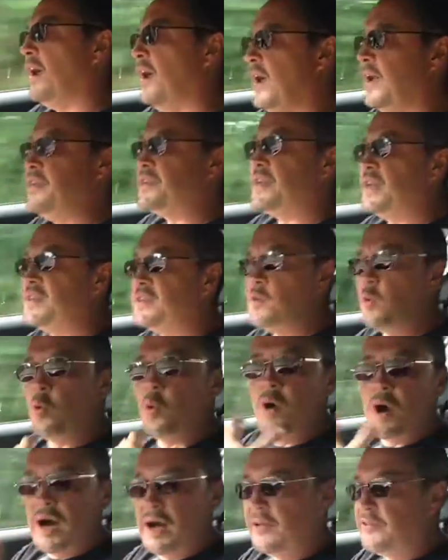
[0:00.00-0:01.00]
It takes a
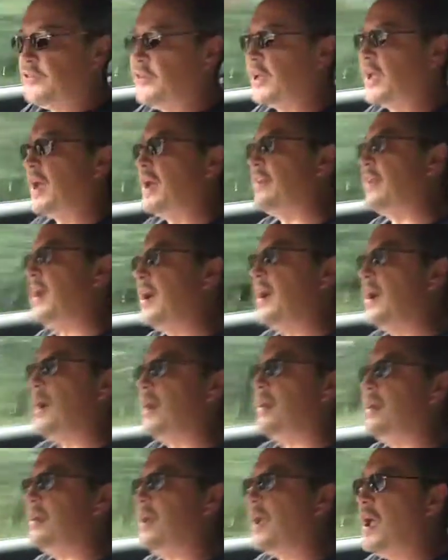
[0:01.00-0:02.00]
while to get there,
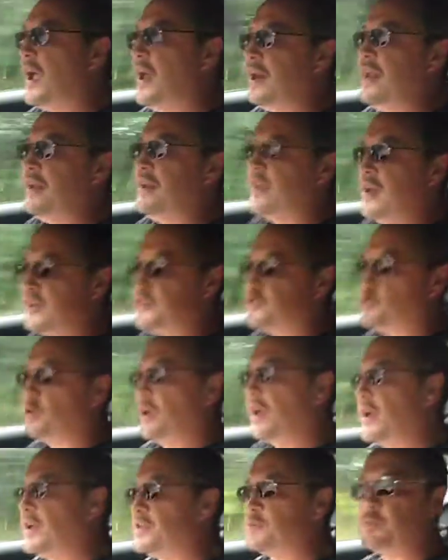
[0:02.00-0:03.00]
and any
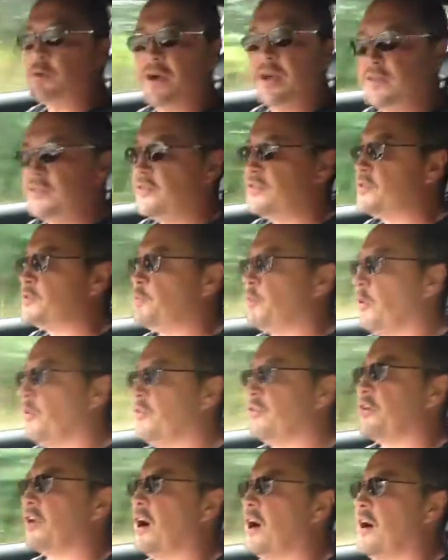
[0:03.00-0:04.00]
naturally aspirated
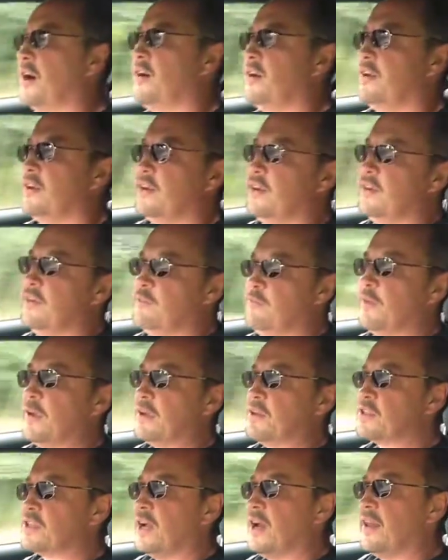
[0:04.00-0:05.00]
sports car
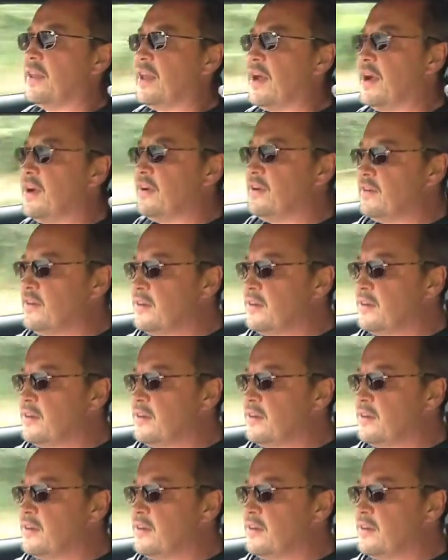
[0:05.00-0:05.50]
feels like that.